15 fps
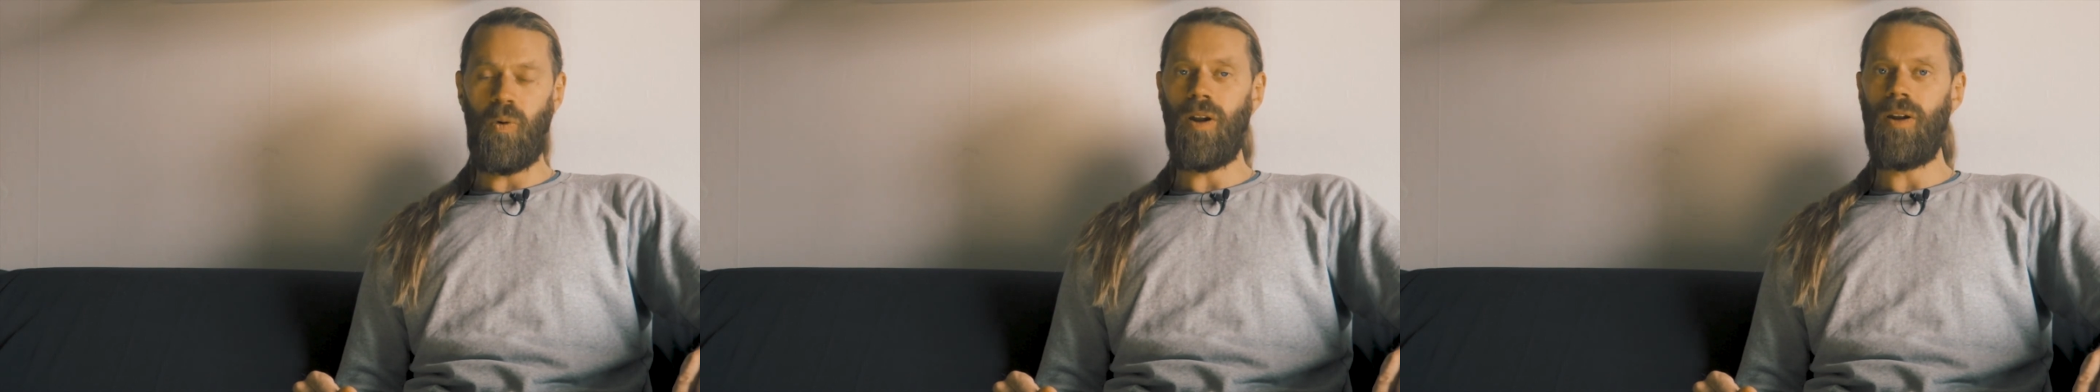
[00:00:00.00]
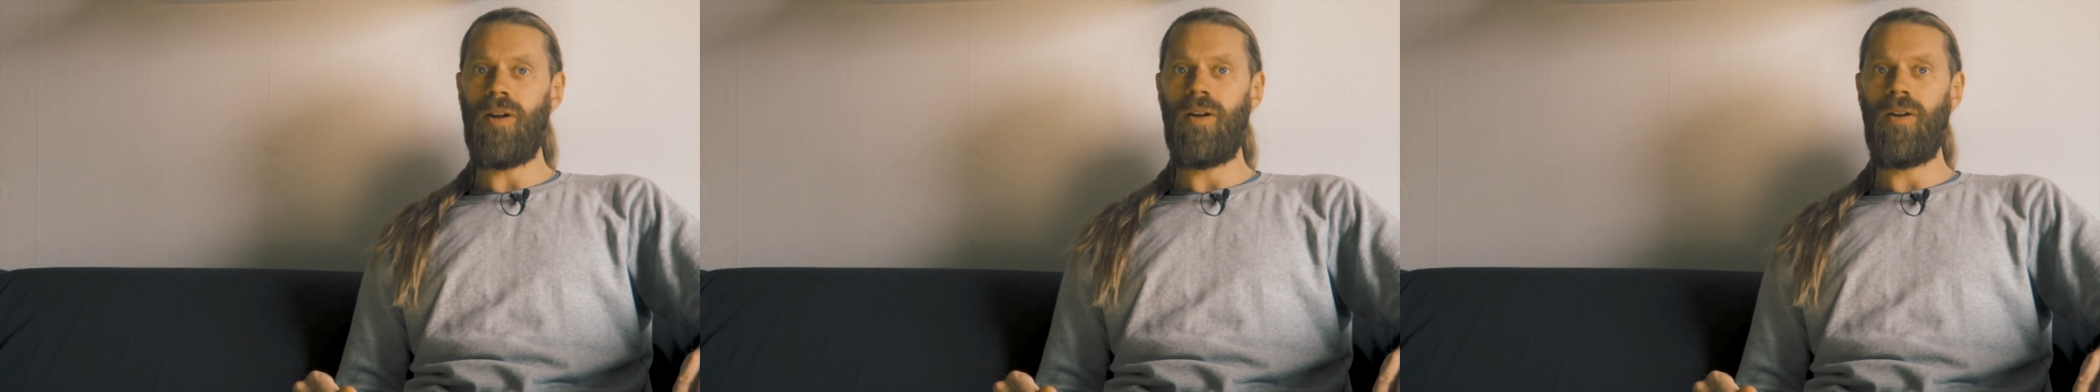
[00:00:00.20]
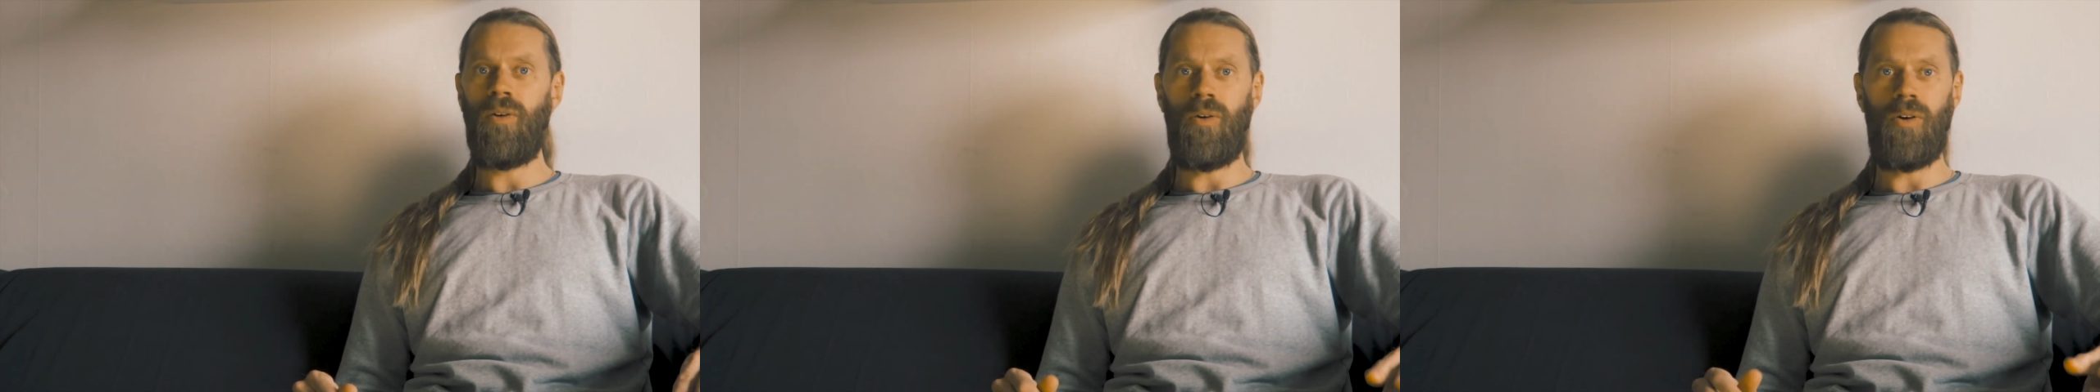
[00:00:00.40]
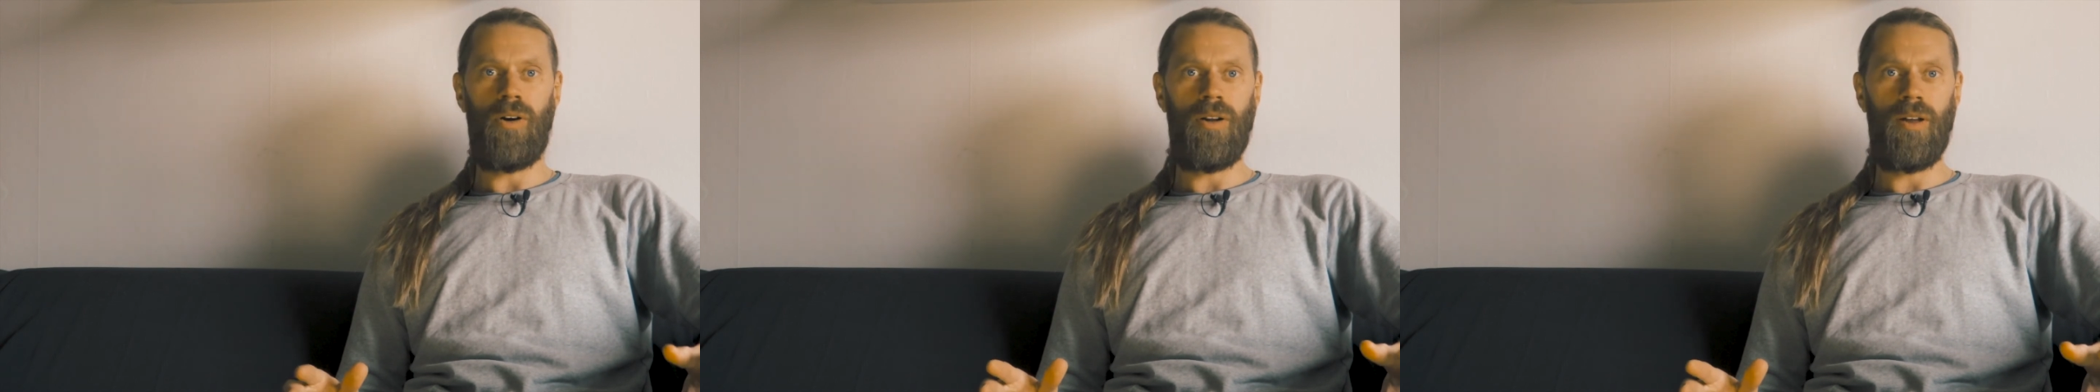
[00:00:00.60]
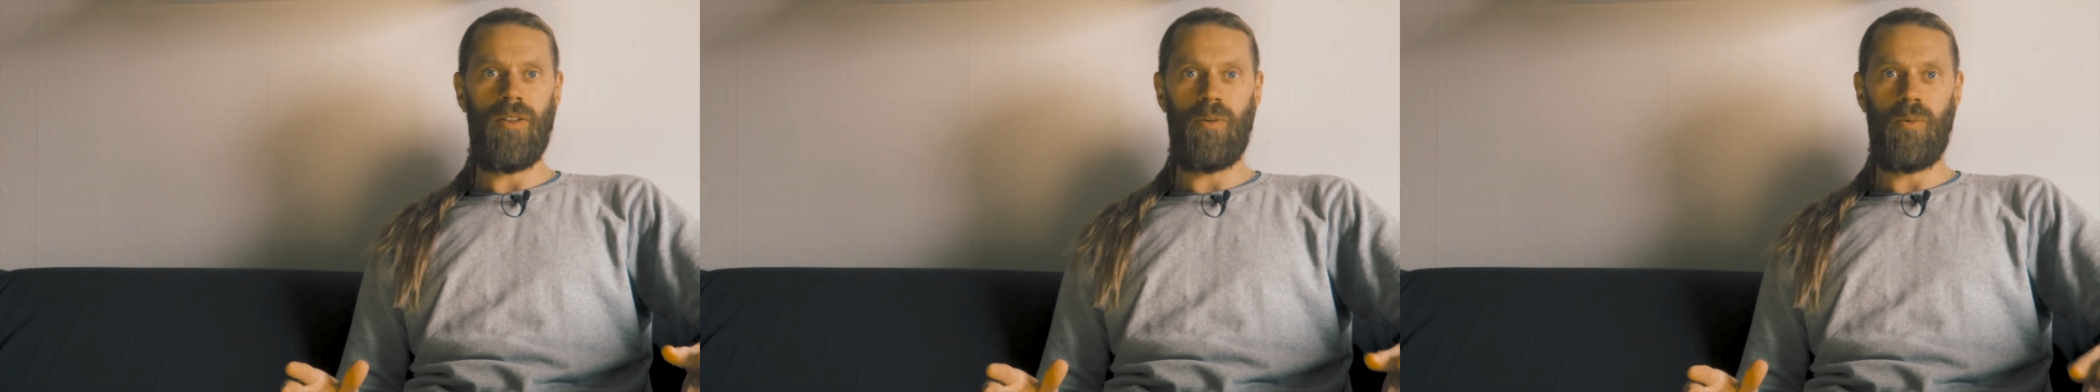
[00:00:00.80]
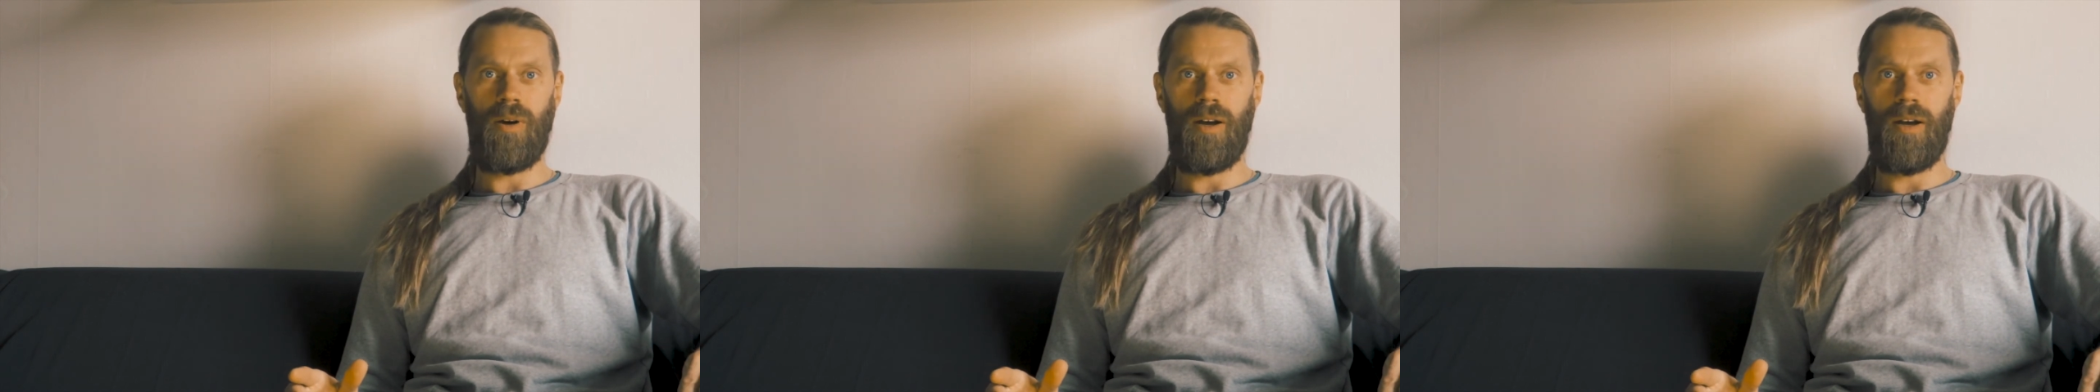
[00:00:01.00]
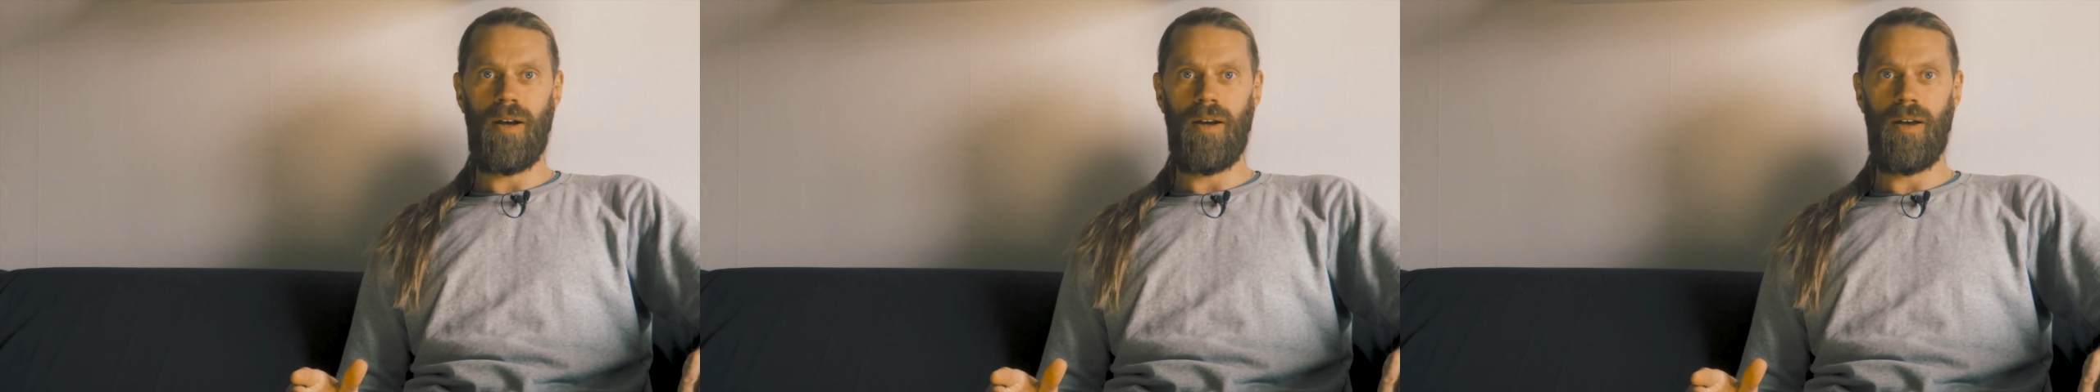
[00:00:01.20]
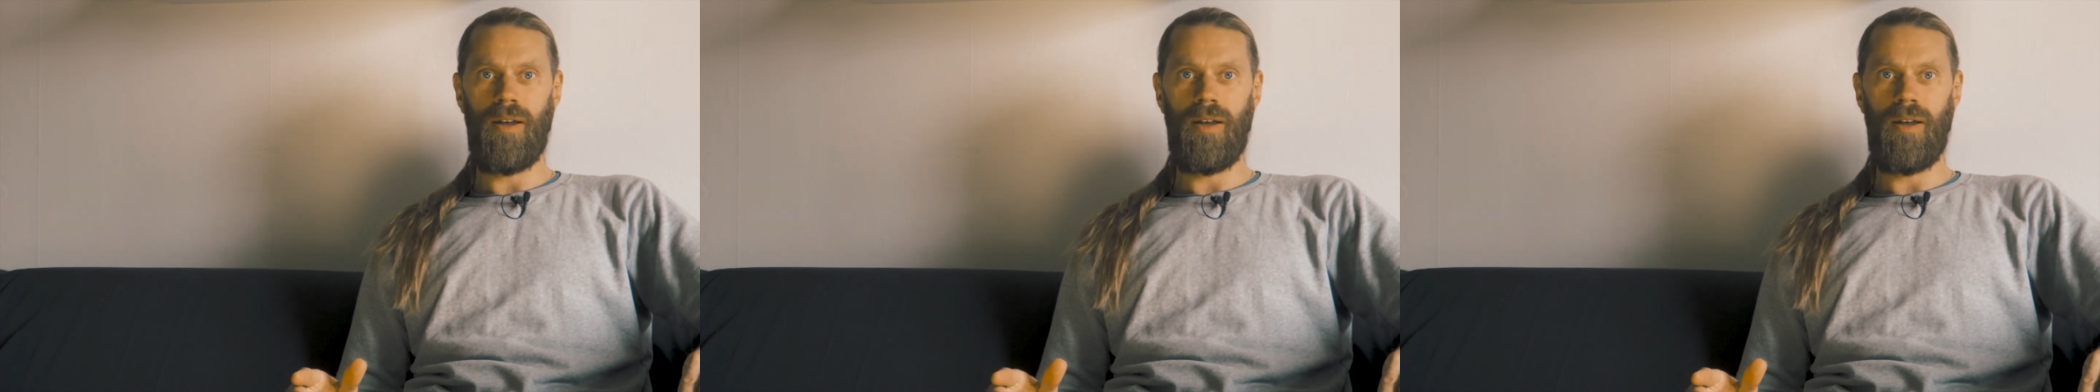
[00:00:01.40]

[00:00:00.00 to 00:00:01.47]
one or another way